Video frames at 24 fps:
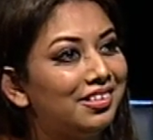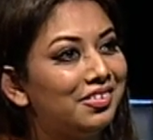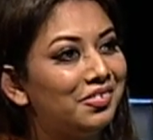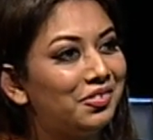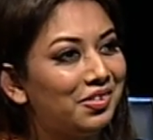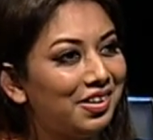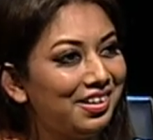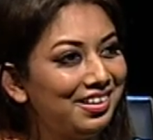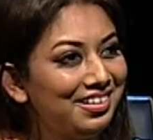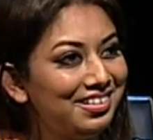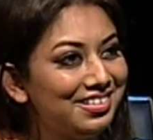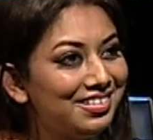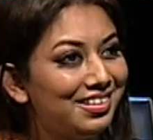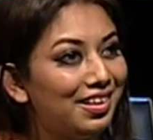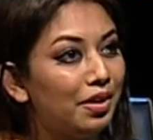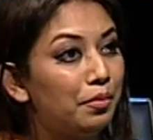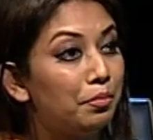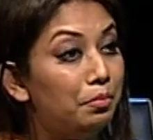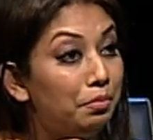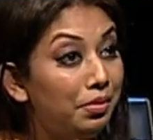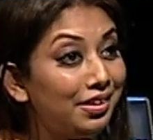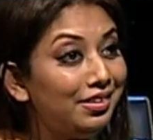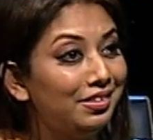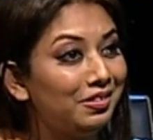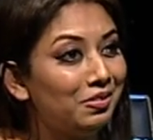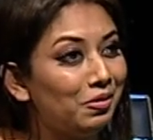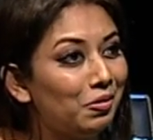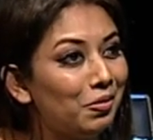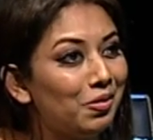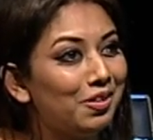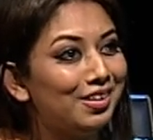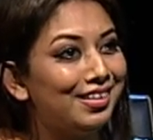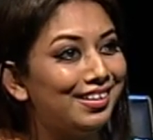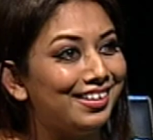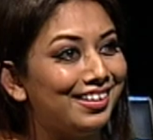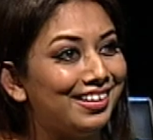Right, they're built
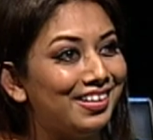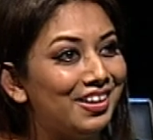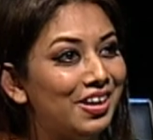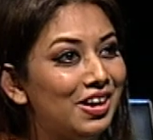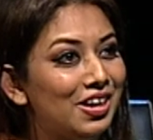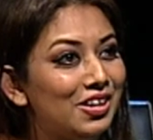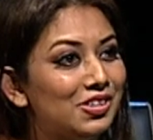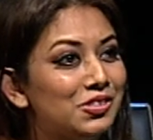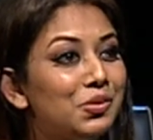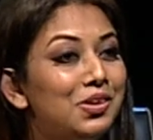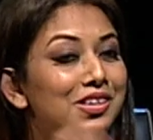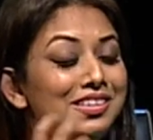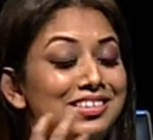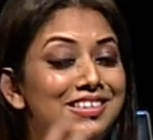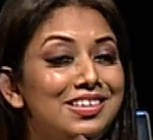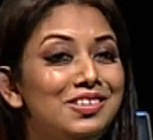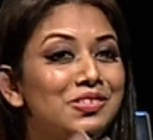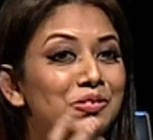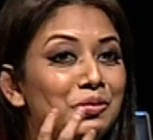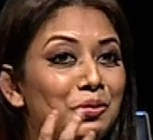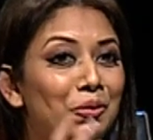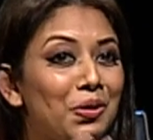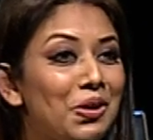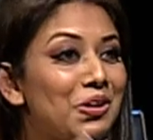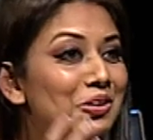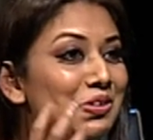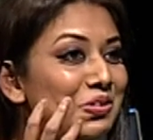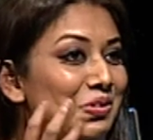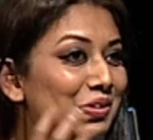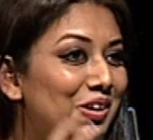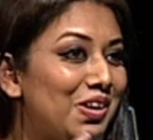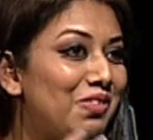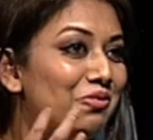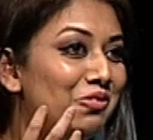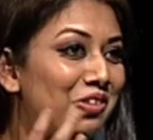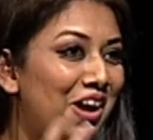locally. So it is going to
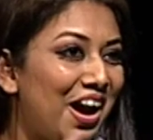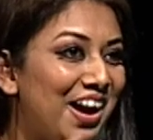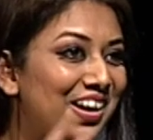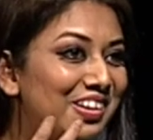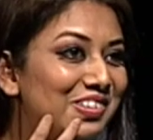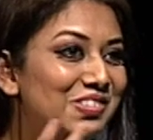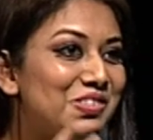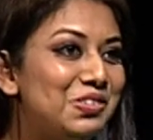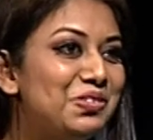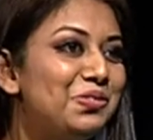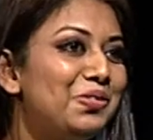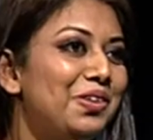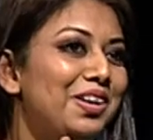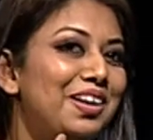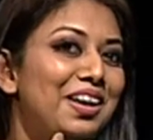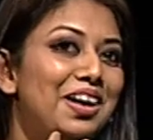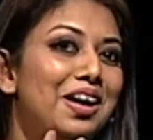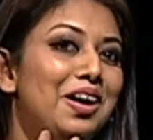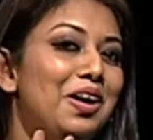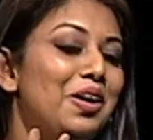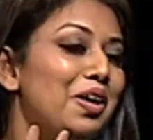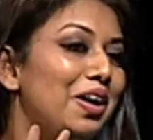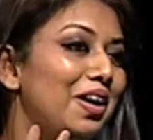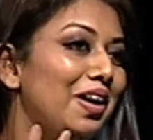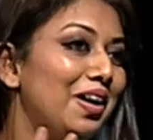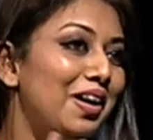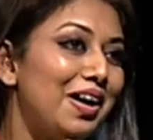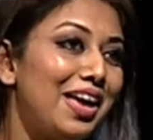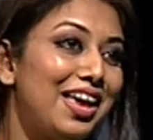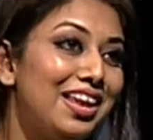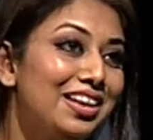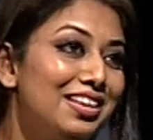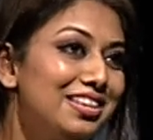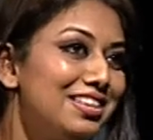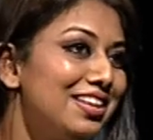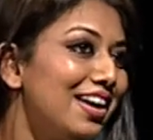give rise to an
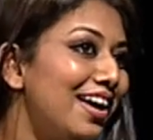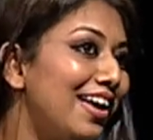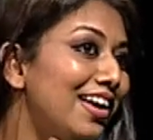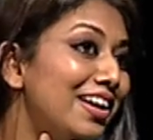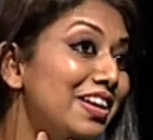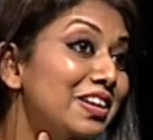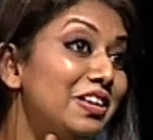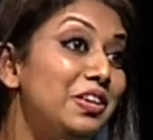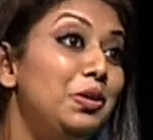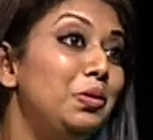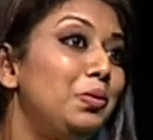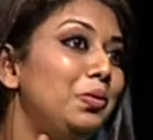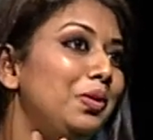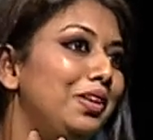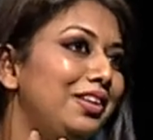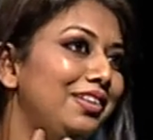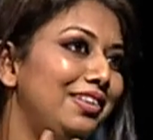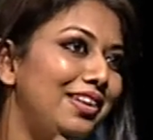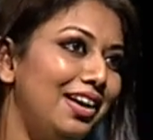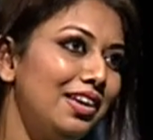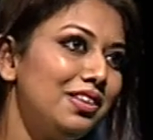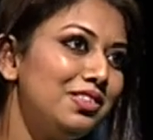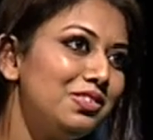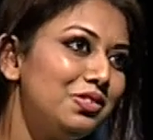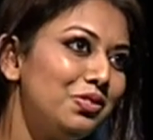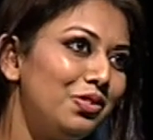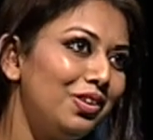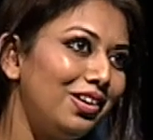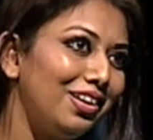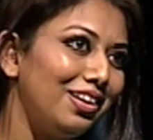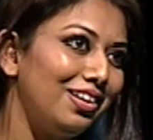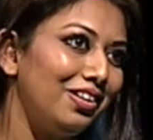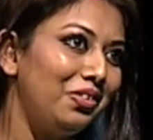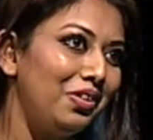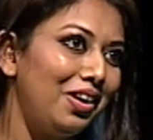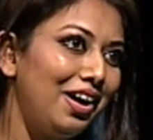entire new industry,
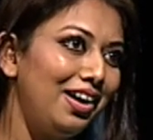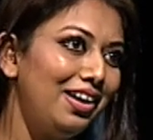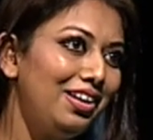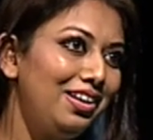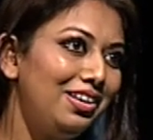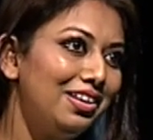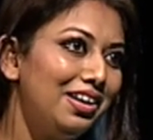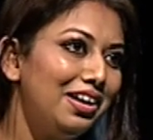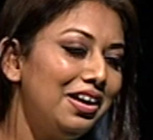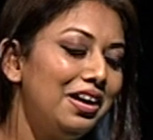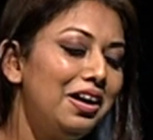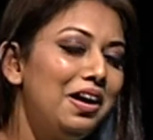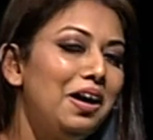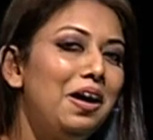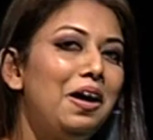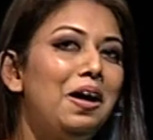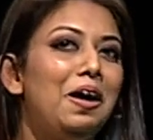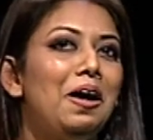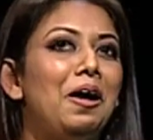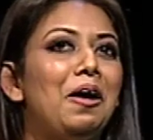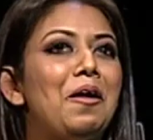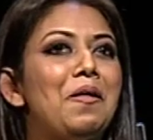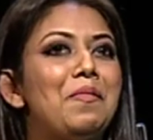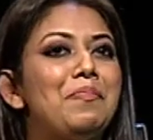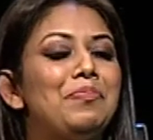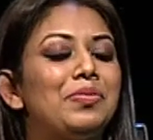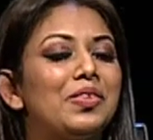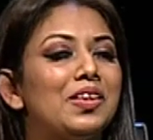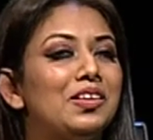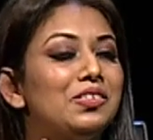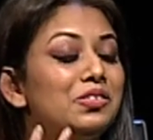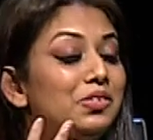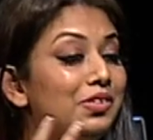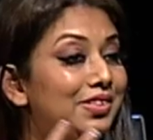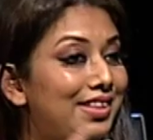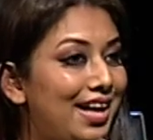right?
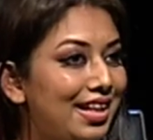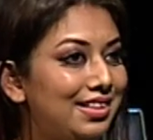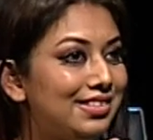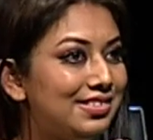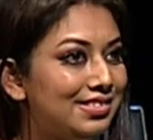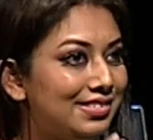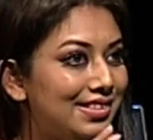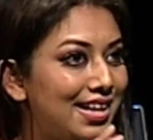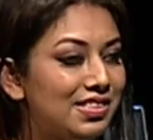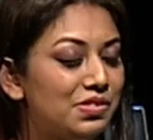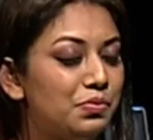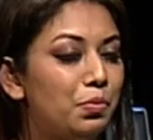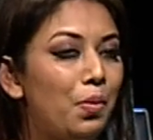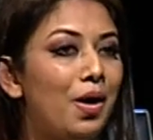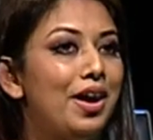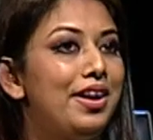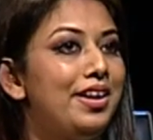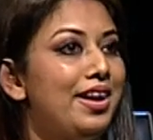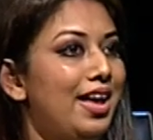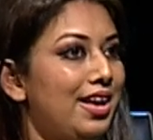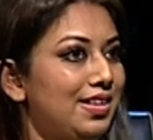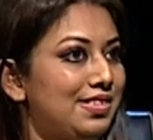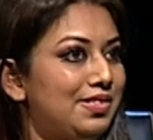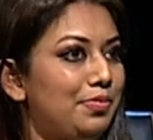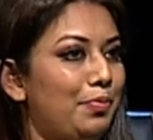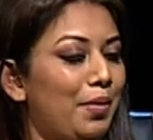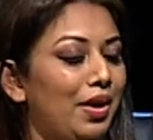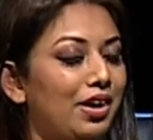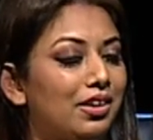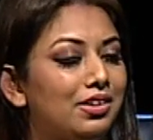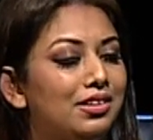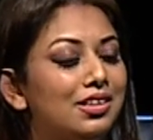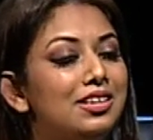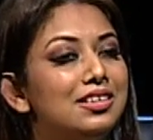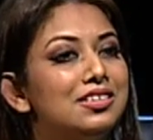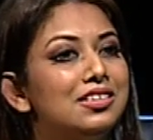So that's one
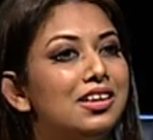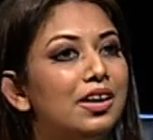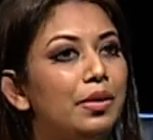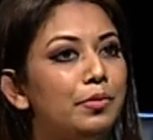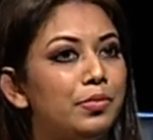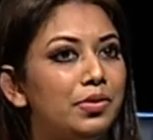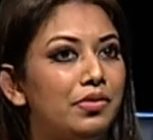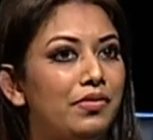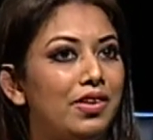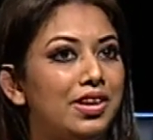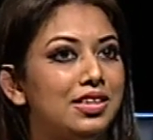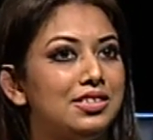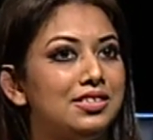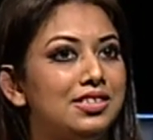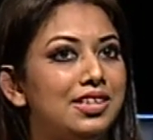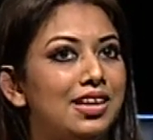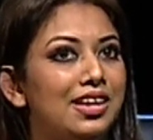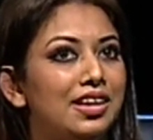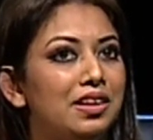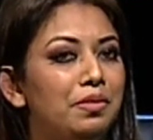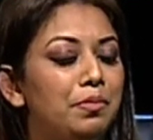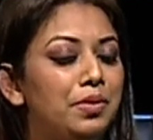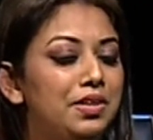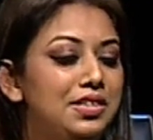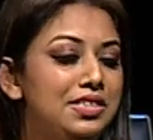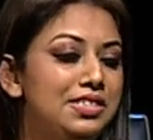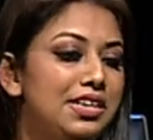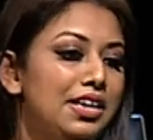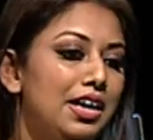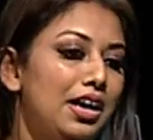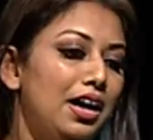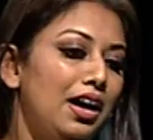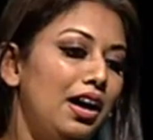aspect in terms of entertainment.